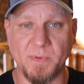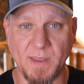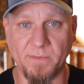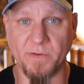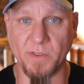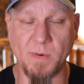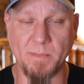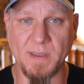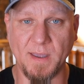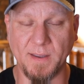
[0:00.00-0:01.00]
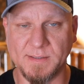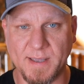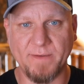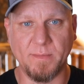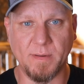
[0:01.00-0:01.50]
But then for the human beings, they
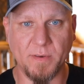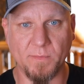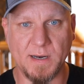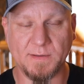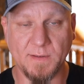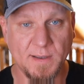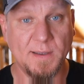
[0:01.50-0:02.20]
have to be able to read it,